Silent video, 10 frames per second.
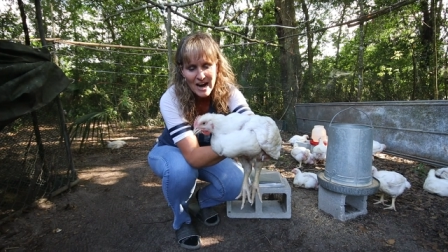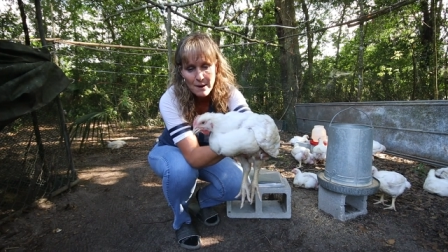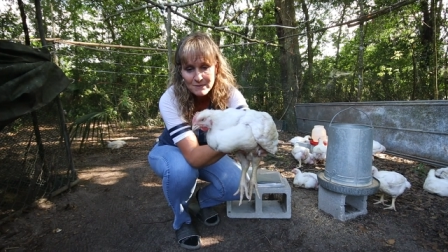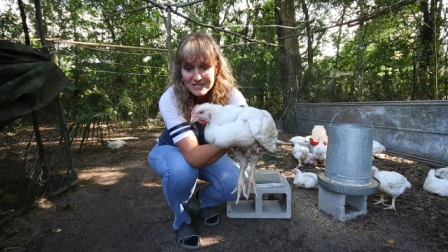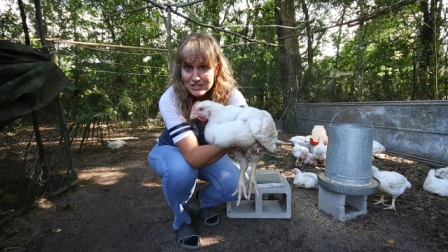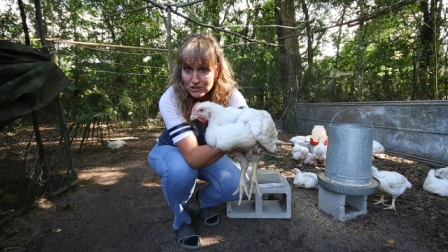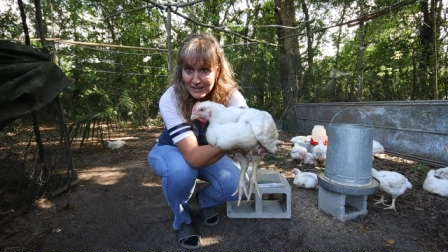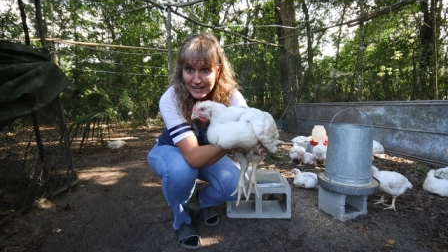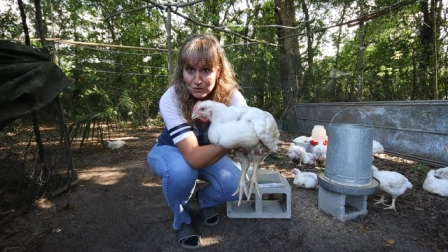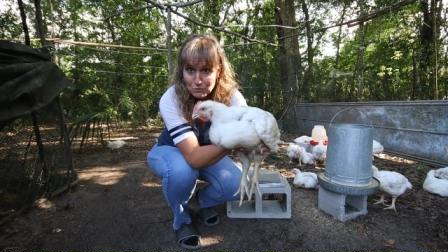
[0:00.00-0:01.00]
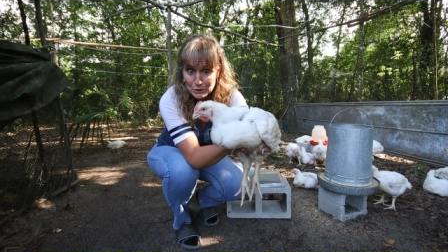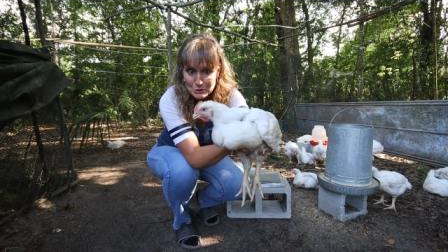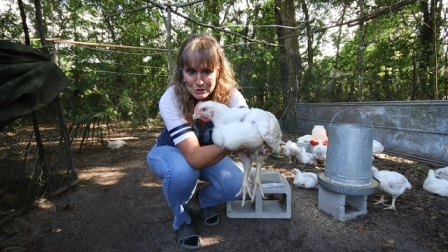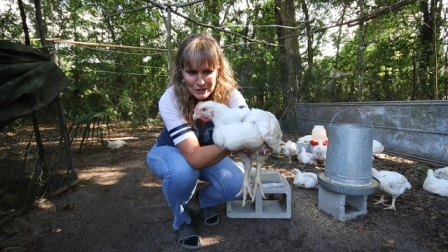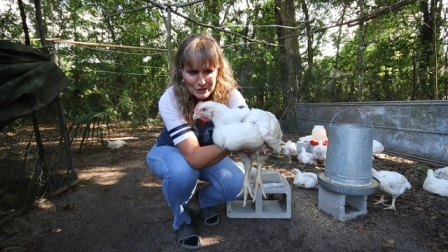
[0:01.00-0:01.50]
Um, this looks like a
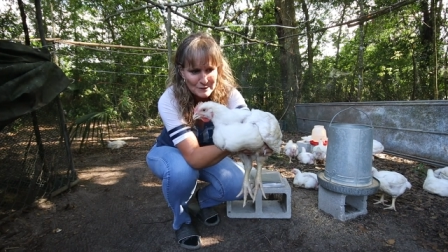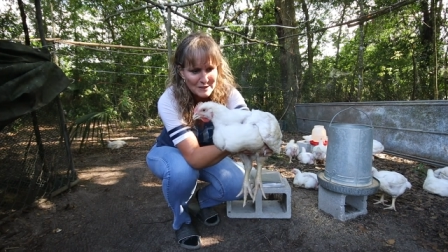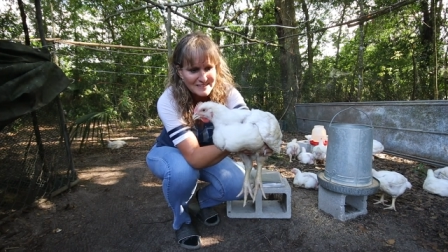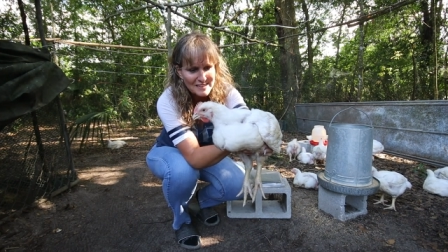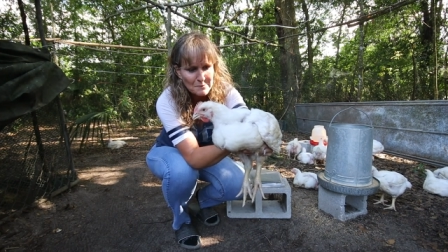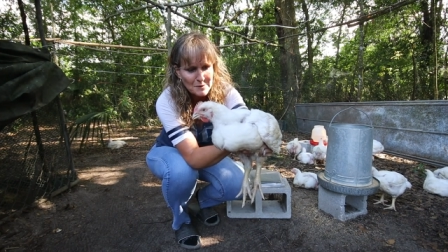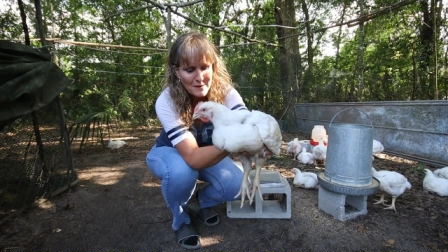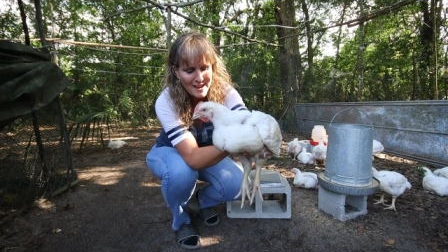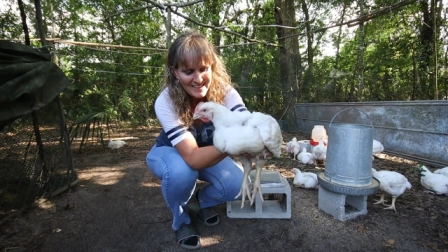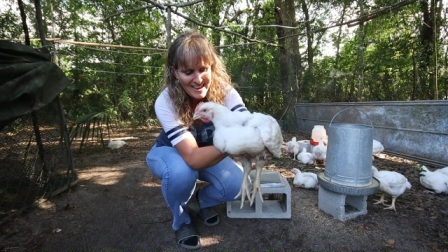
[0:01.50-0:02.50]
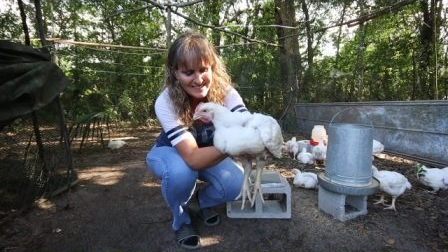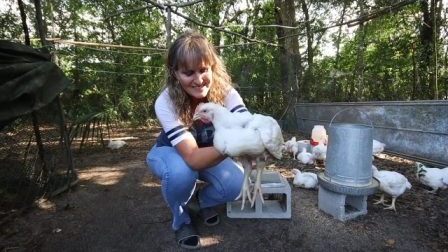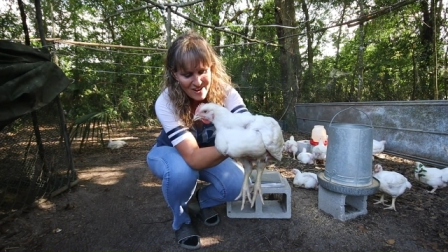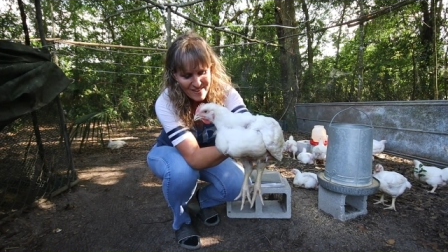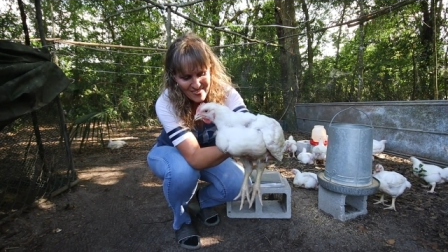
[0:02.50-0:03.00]
rooster is going to be my
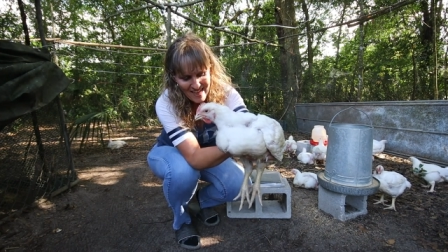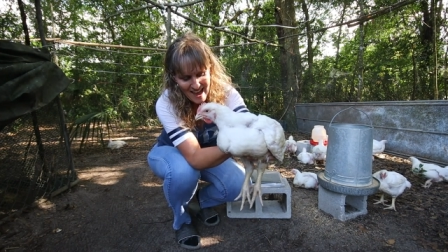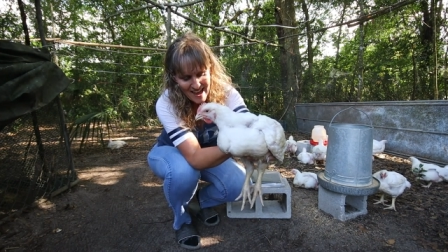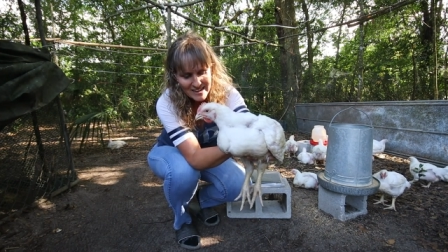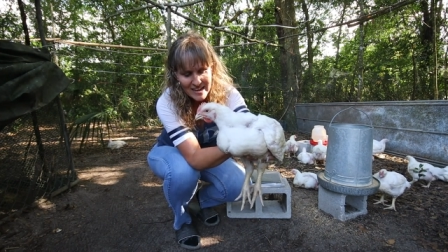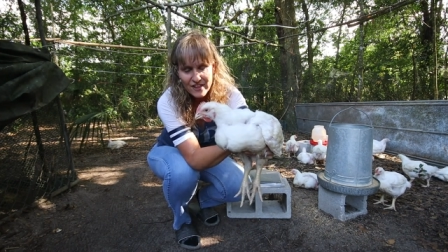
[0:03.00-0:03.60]
guess on that.